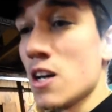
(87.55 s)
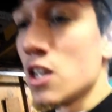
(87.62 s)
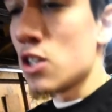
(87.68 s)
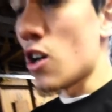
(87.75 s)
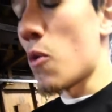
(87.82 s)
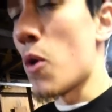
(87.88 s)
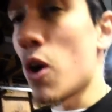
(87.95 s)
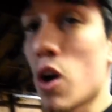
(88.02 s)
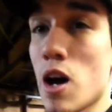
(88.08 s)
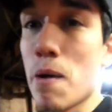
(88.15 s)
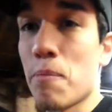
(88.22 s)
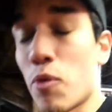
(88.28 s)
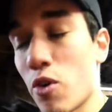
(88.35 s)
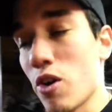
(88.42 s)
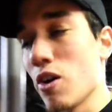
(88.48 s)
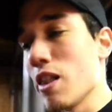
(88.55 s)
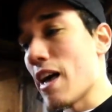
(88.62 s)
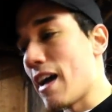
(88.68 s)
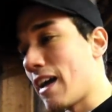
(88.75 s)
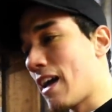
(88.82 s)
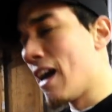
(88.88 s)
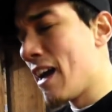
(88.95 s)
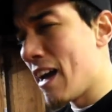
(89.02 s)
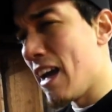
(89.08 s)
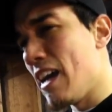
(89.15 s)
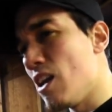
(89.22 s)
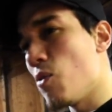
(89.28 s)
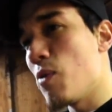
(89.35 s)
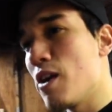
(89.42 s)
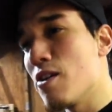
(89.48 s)
So I woke up real like
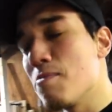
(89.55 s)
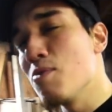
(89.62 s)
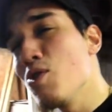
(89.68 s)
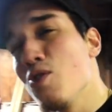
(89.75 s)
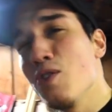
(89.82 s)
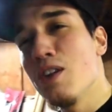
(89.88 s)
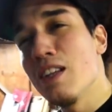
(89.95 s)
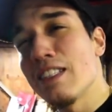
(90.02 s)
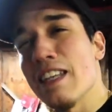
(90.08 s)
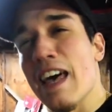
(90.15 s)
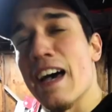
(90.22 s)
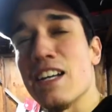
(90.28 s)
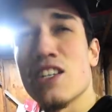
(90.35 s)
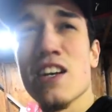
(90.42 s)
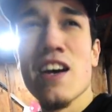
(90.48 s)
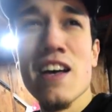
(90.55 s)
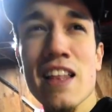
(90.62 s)
in a weird mood slash